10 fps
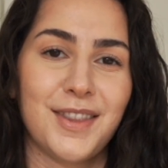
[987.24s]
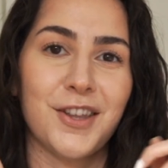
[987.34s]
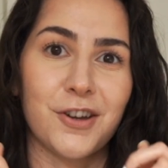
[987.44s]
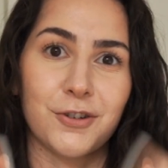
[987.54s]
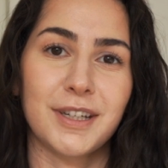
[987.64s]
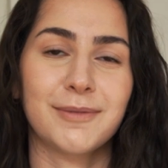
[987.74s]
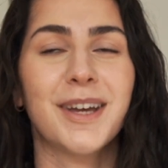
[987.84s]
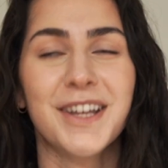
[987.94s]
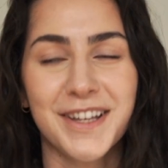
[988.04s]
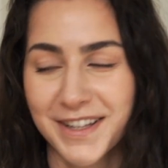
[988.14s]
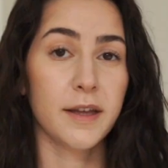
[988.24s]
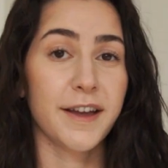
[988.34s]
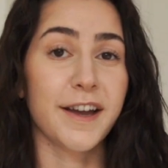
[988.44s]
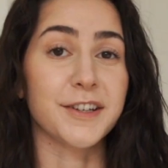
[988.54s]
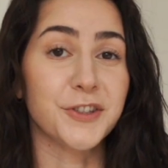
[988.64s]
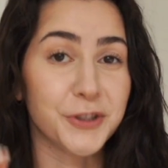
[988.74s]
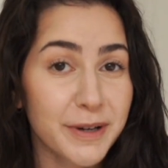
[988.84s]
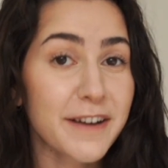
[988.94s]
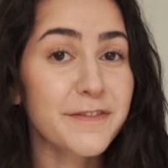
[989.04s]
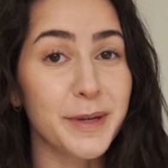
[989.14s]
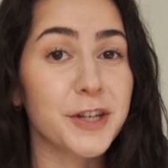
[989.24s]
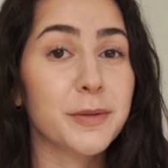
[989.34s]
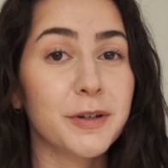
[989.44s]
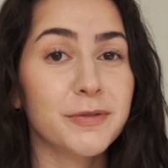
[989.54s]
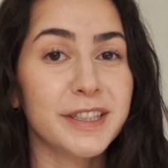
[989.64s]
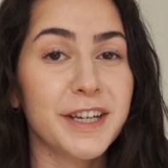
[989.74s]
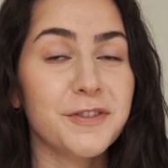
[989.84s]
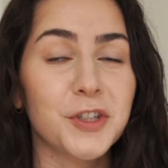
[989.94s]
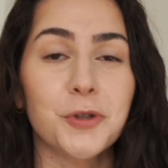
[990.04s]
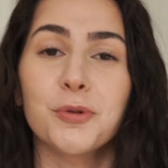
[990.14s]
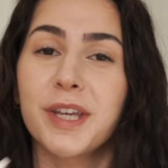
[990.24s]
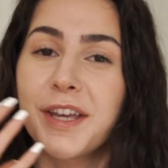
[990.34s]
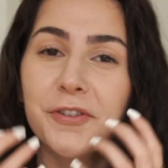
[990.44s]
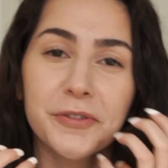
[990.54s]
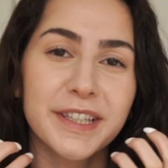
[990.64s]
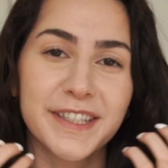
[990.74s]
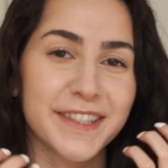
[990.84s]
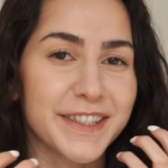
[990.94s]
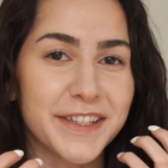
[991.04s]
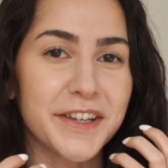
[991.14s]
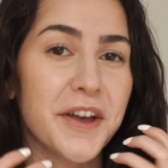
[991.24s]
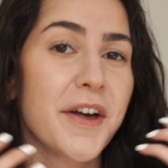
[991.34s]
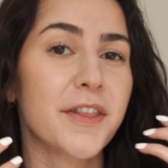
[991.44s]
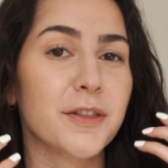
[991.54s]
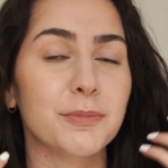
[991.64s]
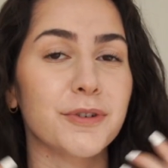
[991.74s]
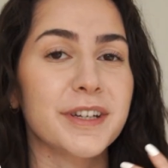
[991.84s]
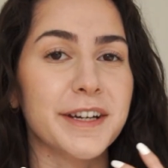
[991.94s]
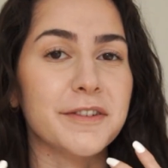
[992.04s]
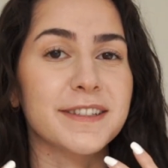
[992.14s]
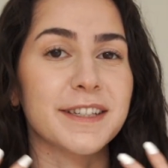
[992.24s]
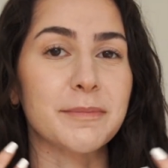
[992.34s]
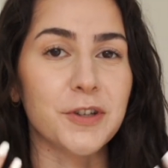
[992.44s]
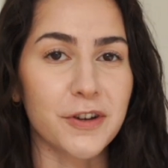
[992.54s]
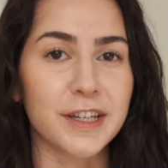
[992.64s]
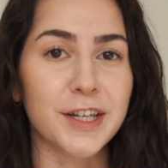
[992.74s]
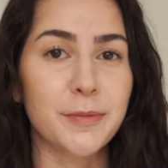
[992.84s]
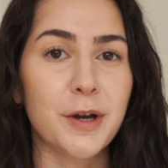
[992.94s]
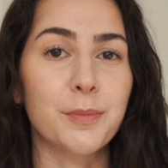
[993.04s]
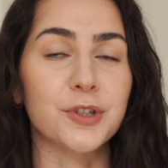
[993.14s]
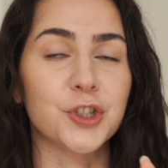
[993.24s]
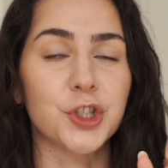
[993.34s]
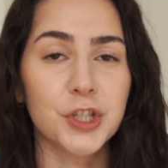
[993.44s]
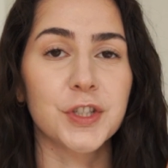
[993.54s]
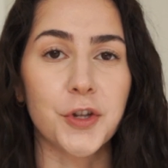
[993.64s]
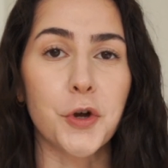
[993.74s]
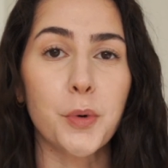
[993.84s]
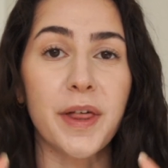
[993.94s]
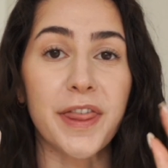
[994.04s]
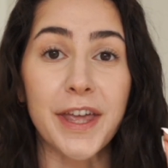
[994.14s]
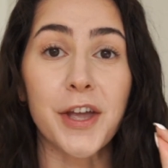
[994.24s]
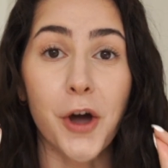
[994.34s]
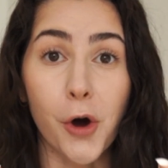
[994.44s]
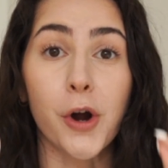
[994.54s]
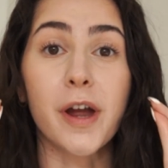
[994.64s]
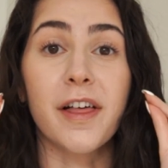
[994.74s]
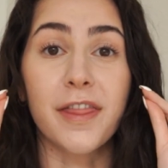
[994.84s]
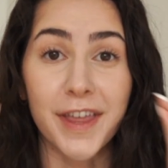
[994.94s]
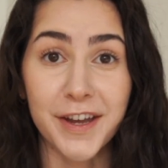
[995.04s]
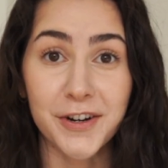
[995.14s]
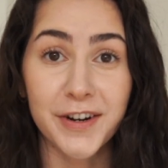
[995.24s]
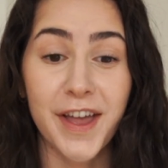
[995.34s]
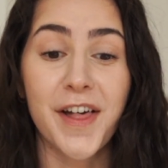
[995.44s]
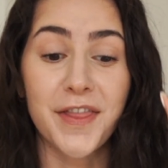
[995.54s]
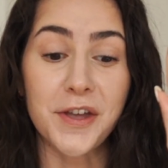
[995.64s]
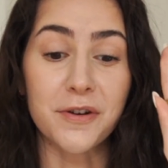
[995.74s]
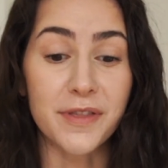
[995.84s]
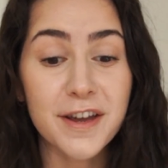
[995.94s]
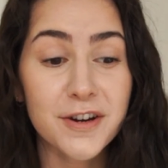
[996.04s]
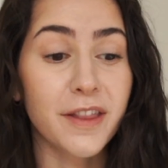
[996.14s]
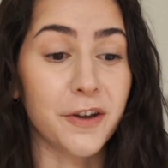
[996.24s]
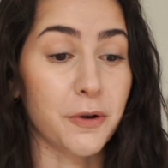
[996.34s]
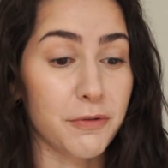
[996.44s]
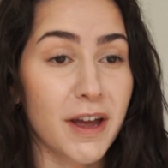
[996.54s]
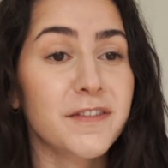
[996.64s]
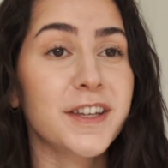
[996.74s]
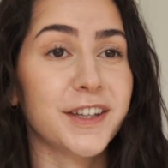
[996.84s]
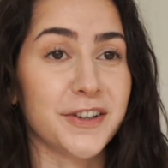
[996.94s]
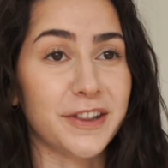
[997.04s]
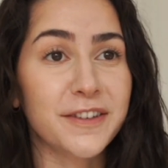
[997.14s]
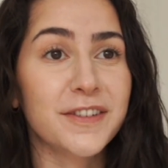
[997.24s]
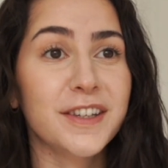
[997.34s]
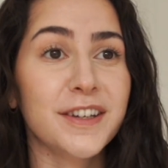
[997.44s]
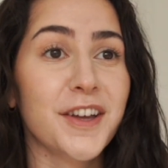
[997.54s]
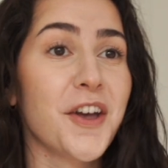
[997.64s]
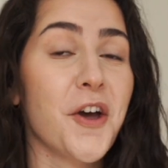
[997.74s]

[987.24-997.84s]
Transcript: not great. I do have makeup on right now, so you can't really see the breakouts that I'm talking about, but just know they are there. They're there, they are thriving, they are living